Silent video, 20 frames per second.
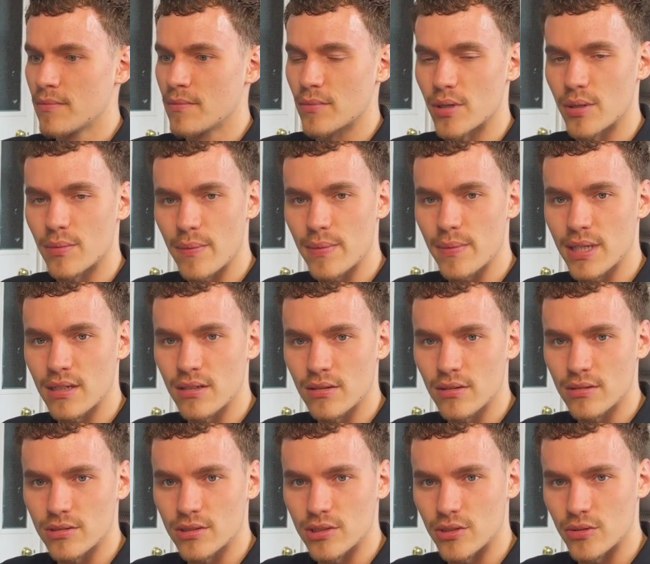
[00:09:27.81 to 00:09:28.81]
But maybe
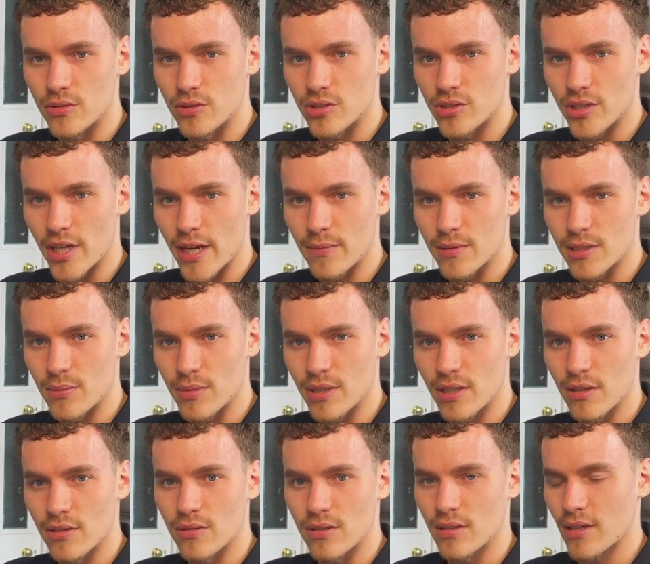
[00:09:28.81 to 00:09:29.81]
not use shapes. Let me
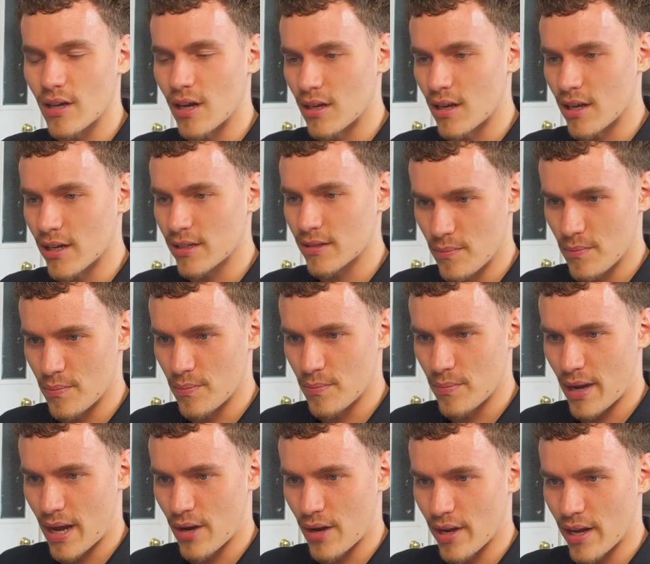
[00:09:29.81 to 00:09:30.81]
go kind of like
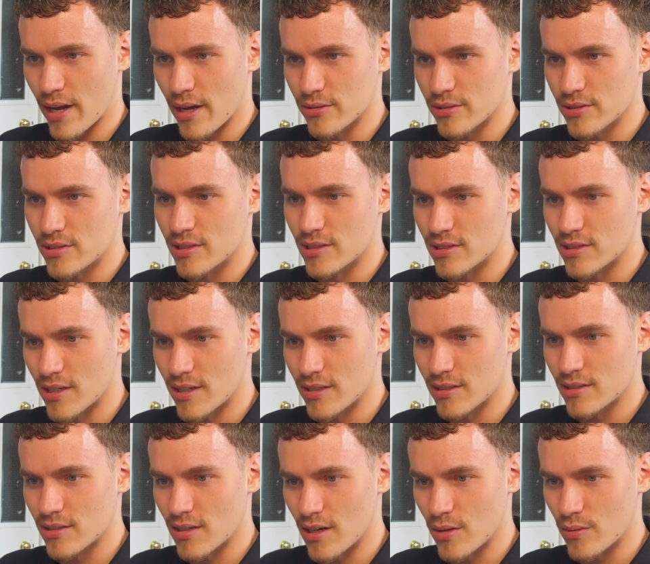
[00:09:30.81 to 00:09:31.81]
Bauhaus design
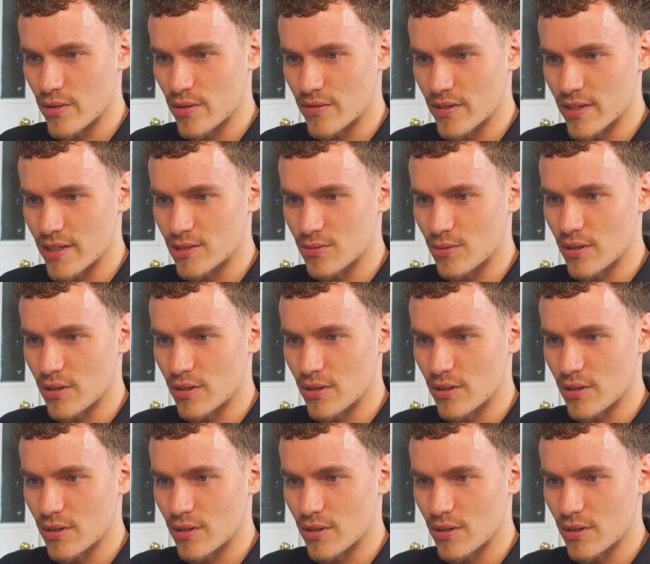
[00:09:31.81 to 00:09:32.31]
style with this,